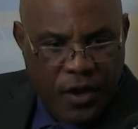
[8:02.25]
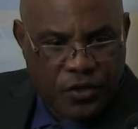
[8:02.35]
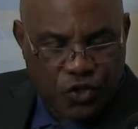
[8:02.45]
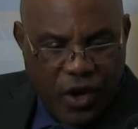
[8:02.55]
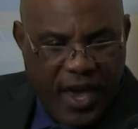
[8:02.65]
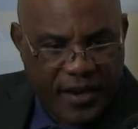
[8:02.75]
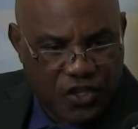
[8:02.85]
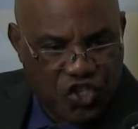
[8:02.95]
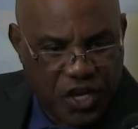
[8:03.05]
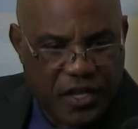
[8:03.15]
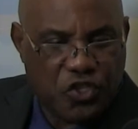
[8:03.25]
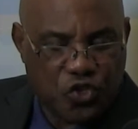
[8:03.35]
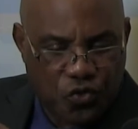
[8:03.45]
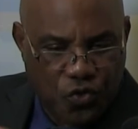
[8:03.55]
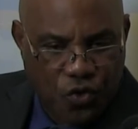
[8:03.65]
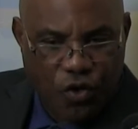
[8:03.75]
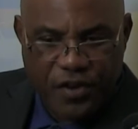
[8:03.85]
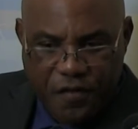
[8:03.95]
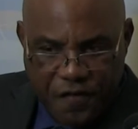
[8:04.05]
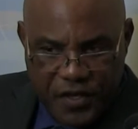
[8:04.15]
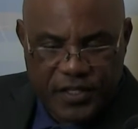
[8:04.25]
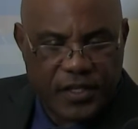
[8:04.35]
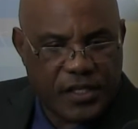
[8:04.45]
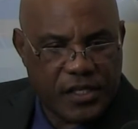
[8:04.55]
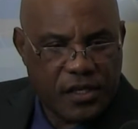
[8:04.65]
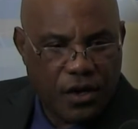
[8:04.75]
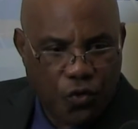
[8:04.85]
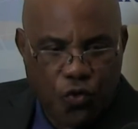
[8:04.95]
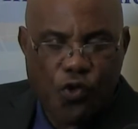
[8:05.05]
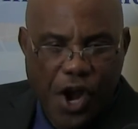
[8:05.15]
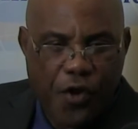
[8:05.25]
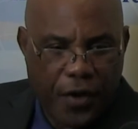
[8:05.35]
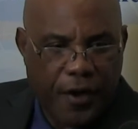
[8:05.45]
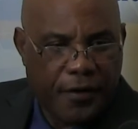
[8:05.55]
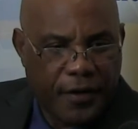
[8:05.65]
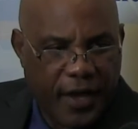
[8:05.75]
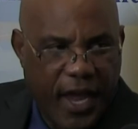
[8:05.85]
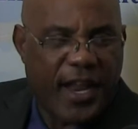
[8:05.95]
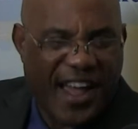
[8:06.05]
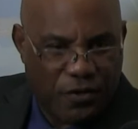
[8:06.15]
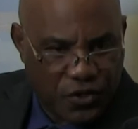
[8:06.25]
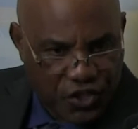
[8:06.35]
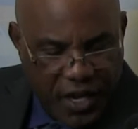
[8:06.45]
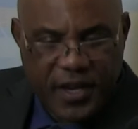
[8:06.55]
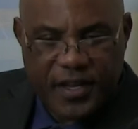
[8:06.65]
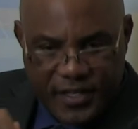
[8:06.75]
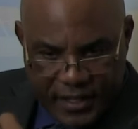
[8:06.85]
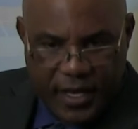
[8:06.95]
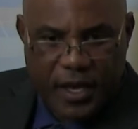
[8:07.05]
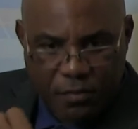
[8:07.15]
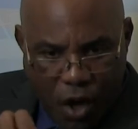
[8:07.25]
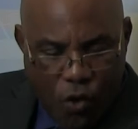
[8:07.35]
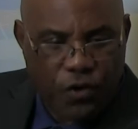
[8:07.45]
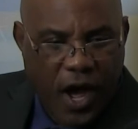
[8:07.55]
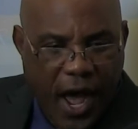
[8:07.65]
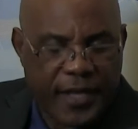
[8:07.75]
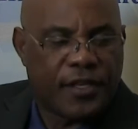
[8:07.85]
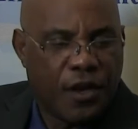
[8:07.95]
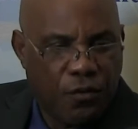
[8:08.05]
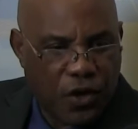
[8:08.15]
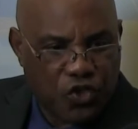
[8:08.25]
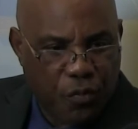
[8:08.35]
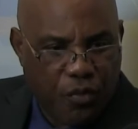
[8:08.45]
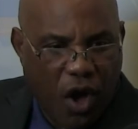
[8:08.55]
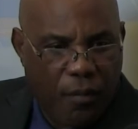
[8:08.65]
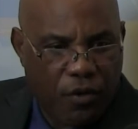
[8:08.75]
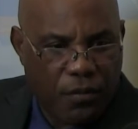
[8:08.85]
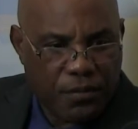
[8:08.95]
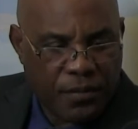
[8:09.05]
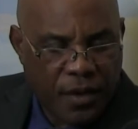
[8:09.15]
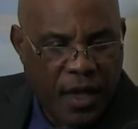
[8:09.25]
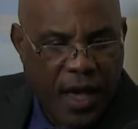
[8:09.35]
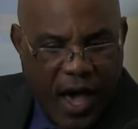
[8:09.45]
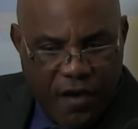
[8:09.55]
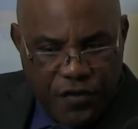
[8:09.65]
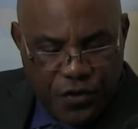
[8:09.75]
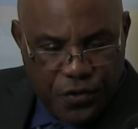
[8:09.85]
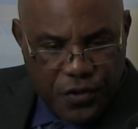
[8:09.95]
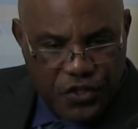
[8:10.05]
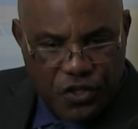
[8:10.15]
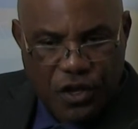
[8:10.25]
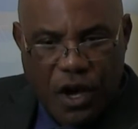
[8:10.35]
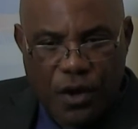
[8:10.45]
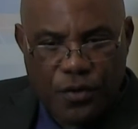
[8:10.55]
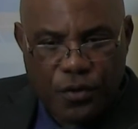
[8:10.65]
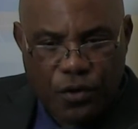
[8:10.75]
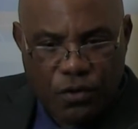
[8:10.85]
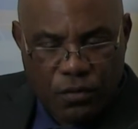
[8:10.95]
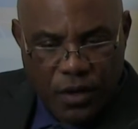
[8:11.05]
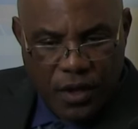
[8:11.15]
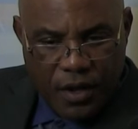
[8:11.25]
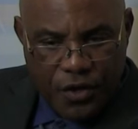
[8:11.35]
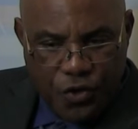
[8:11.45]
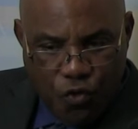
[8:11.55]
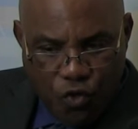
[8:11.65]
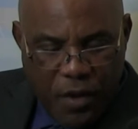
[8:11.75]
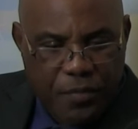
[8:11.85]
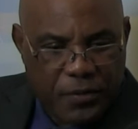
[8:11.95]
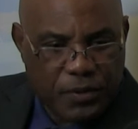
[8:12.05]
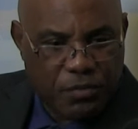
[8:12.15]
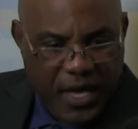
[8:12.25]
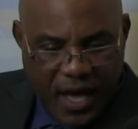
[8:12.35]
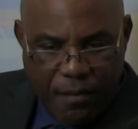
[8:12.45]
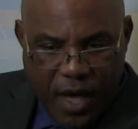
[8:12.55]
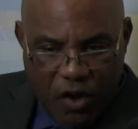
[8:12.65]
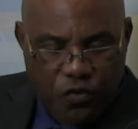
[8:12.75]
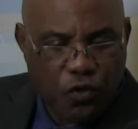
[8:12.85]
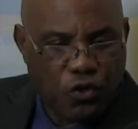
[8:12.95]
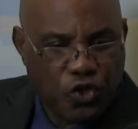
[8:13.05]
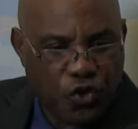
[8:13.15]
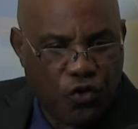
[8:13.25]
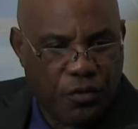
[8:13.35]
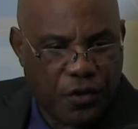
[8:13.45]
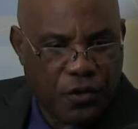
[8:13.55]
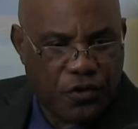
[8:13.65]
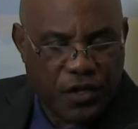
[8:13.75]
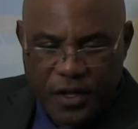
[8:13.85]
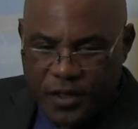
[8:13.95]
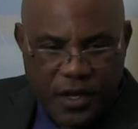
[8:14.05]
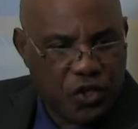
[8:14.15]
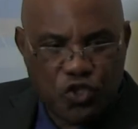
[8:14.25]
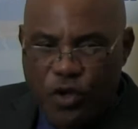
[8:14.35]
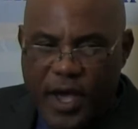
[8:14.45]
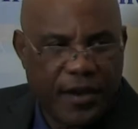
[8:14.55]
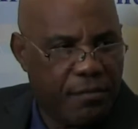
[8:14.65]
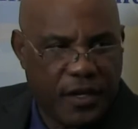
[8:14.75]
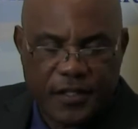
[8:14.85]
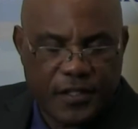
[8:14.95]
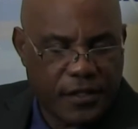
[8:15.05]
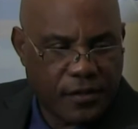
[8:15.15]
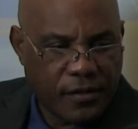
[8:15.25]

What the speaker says: So I had a chance to go and visit rural area and seeing in my own eyes what's the problem. I haven't noticed in Congo, the rape has become out of control because there is no accountability.